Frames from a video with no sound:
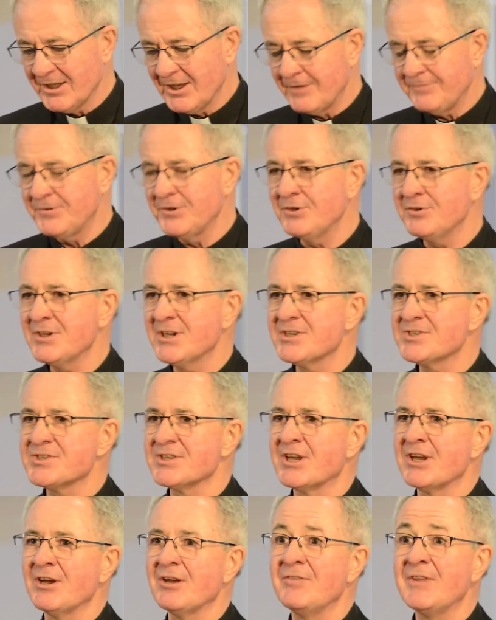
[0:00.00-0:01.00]
A few years
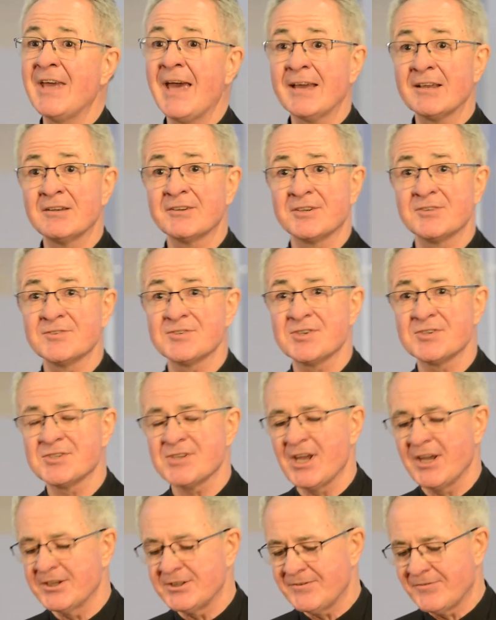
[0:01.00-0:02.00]
ago, the Anglican
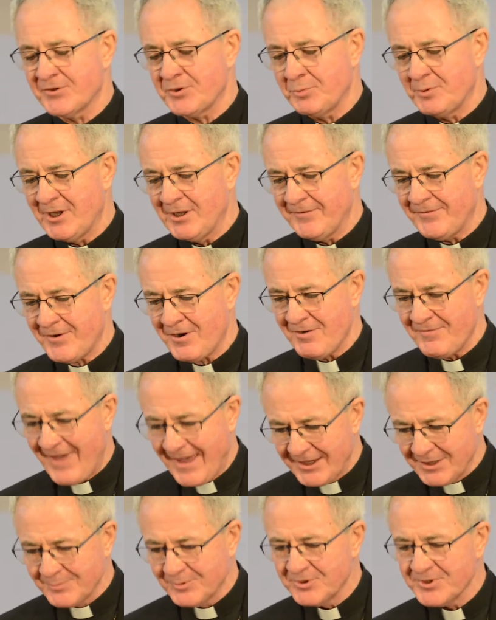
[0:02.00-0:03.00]
Society for the Welfare of
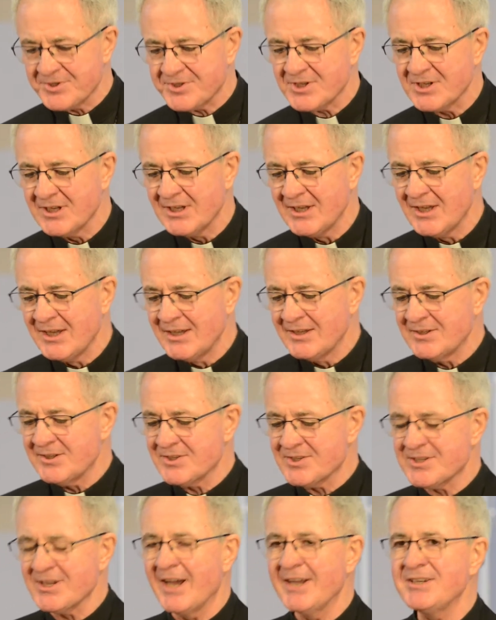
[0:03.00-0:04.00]
Animals
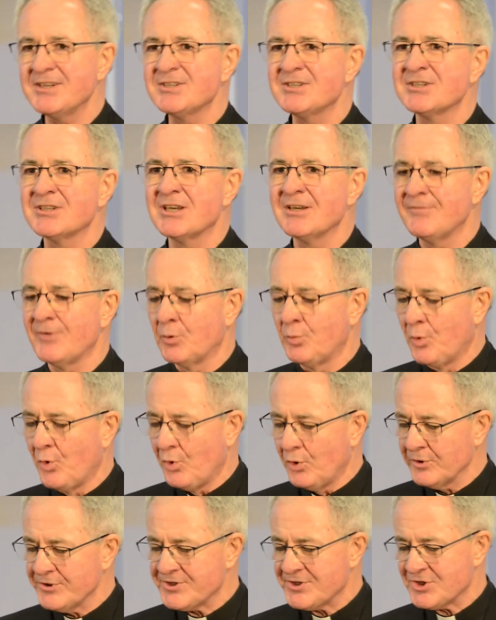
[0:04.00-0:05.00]
decided to give
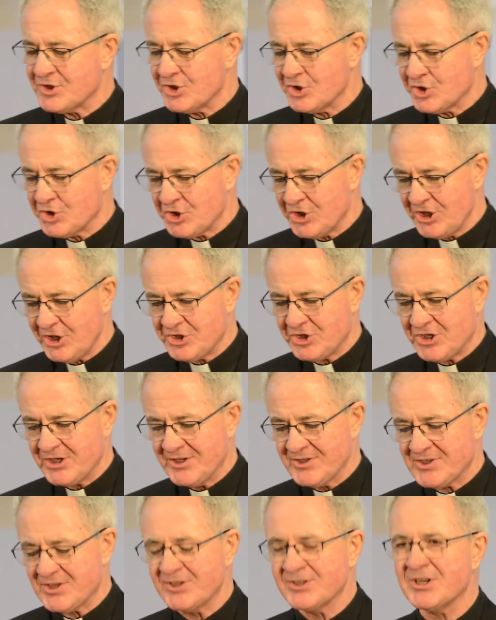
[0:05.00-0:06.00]
awards to
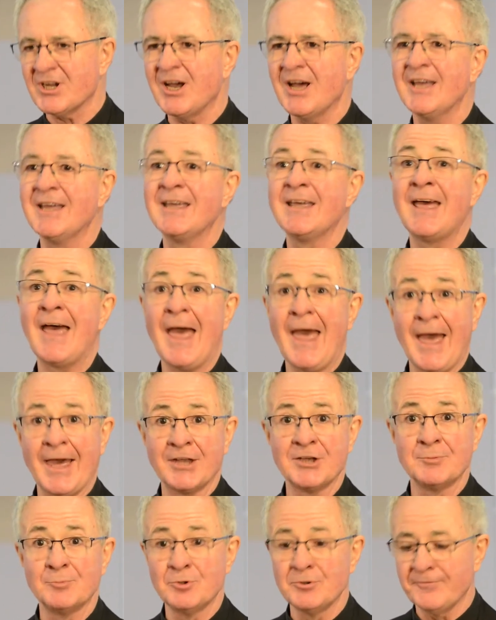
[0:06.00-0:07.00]
churches that are
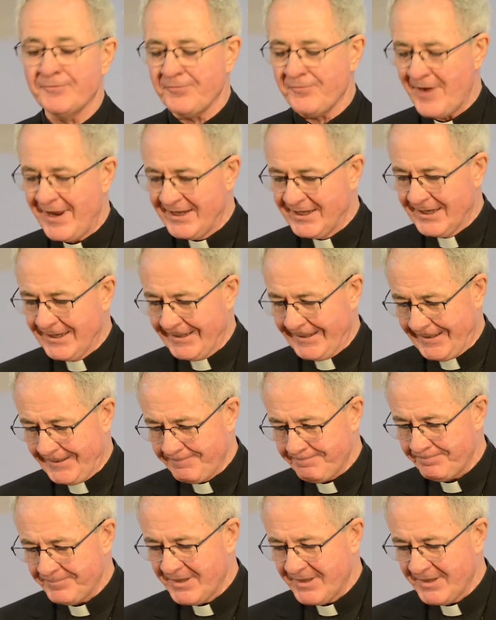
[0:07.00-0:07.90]
animal-friendly.